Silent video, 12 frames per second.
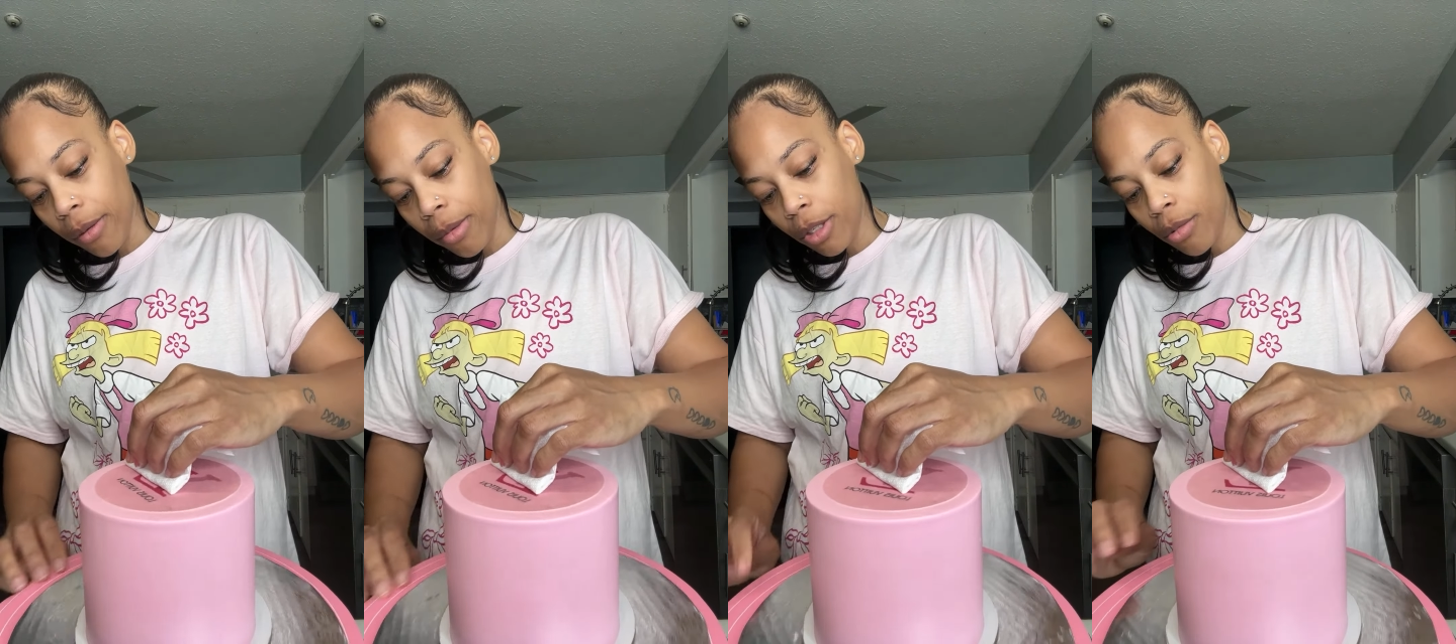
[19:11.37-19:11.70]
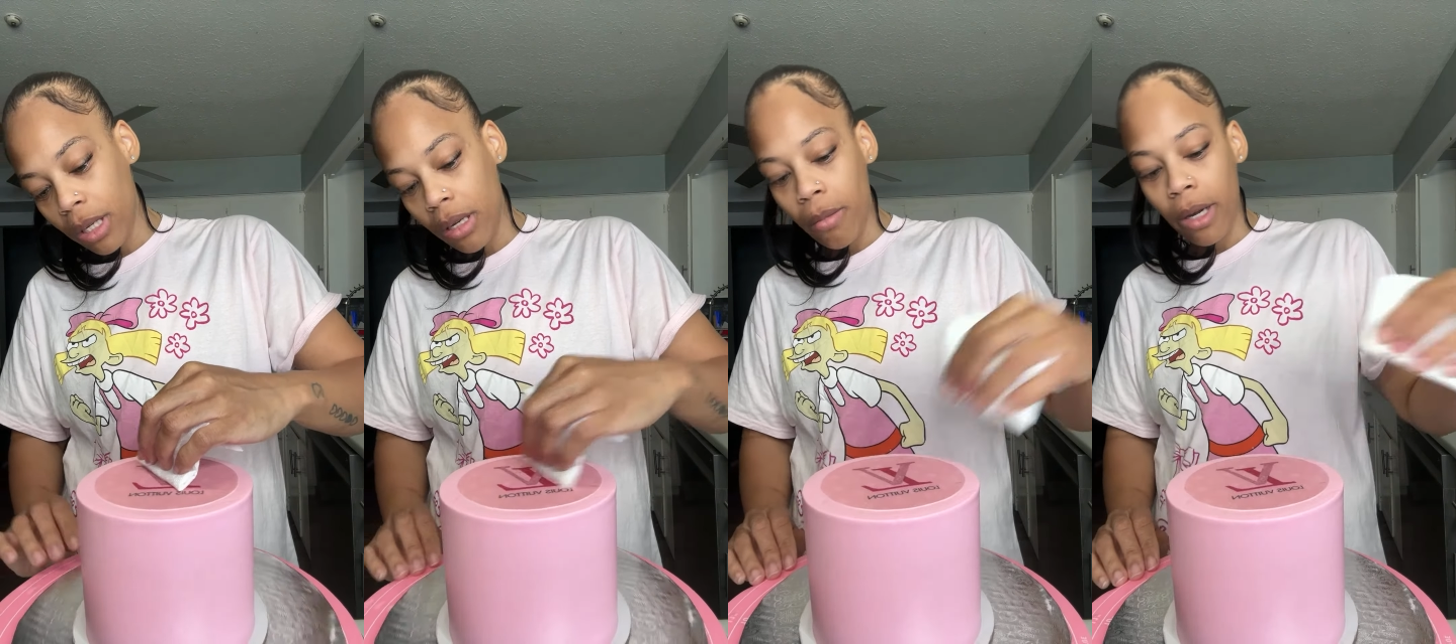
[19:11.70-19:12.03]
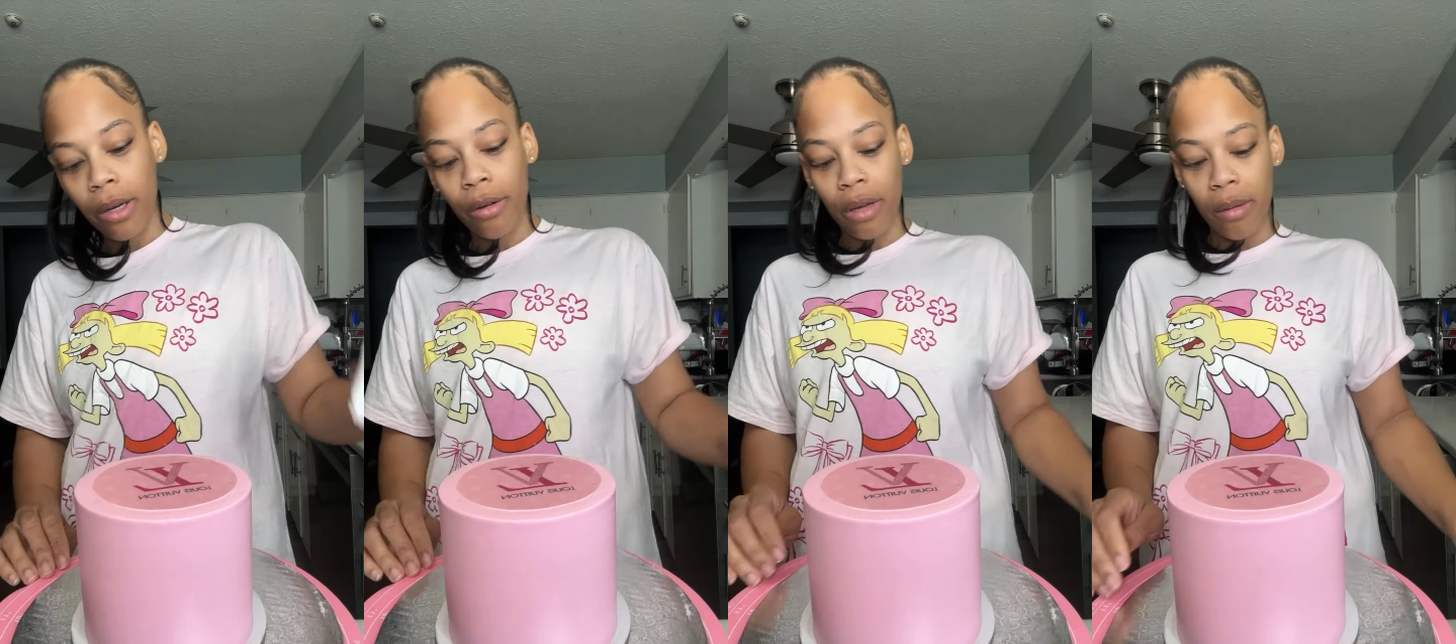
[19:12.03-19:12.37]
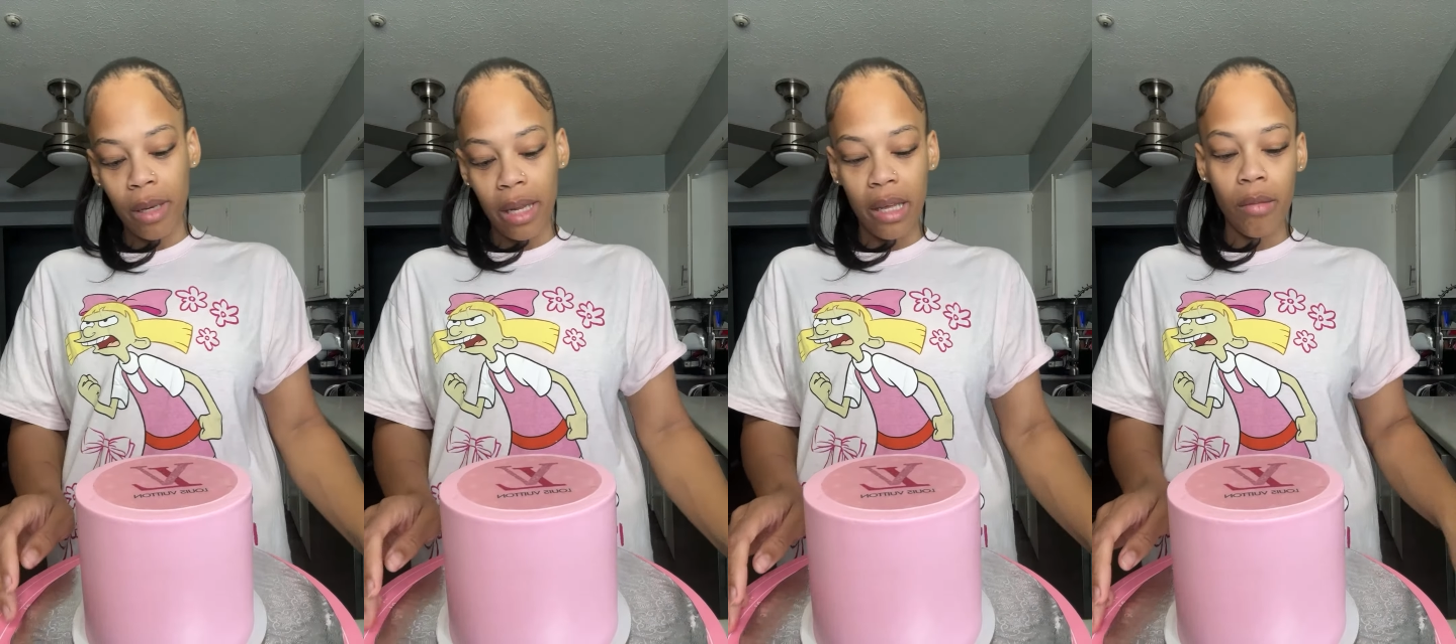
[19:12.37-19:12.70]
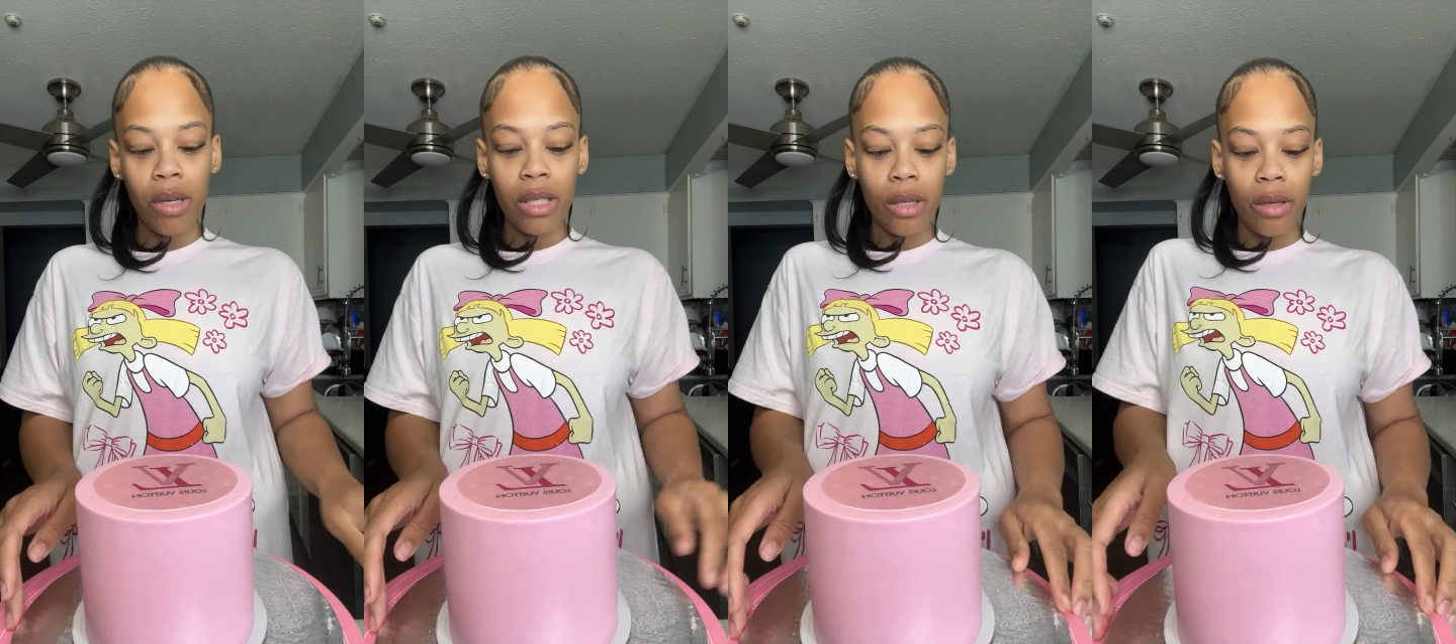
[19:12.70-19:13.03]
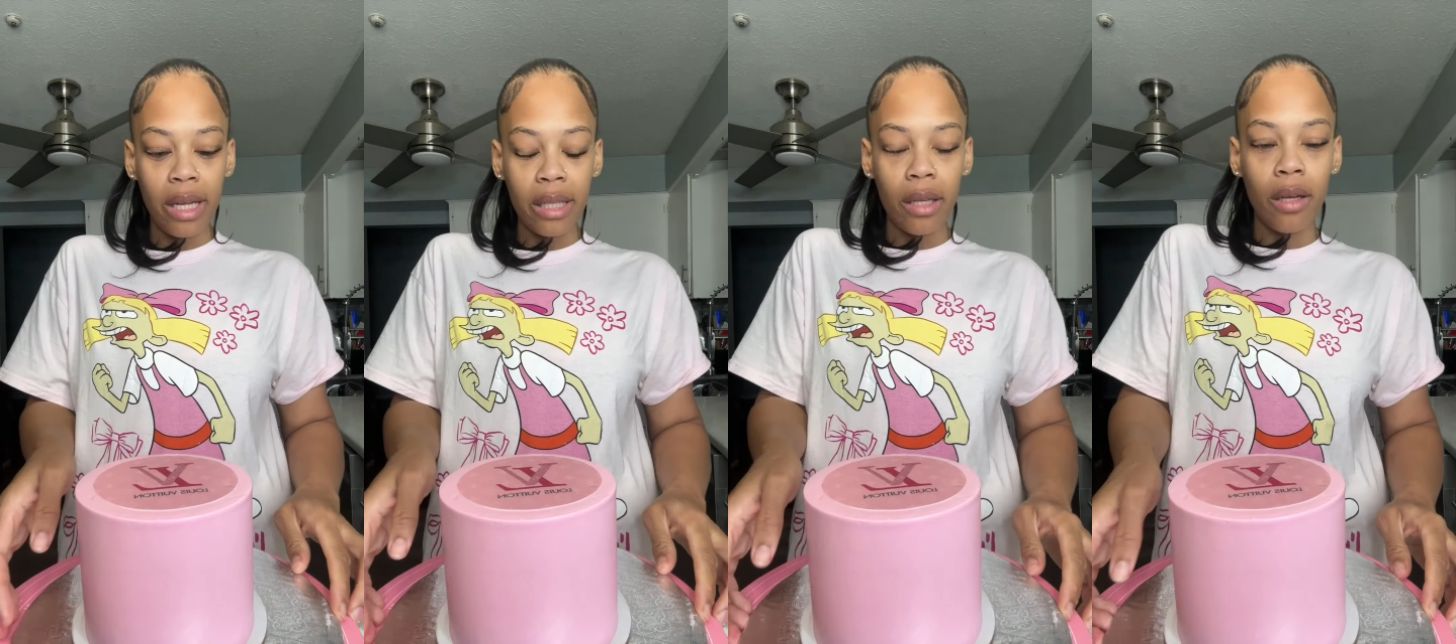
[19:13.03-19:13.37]
between the buttercream and the image so
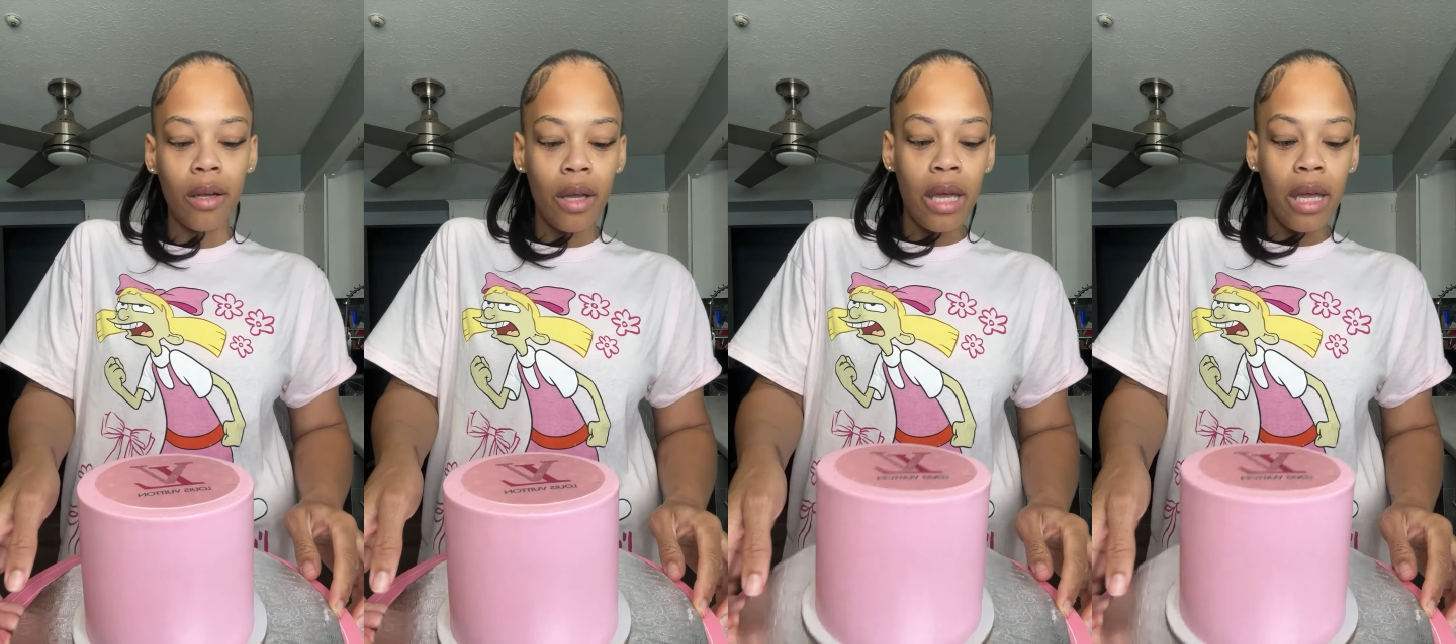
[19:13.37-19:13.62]
that the